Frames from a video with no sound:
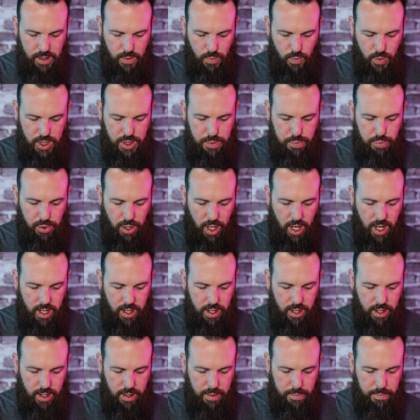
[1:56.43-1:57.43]
which brought
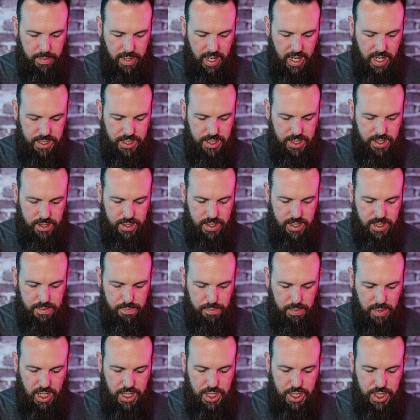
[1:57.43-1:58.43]
her masters
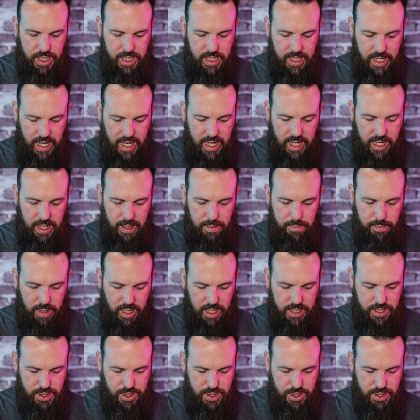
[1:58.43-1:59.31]
much gain by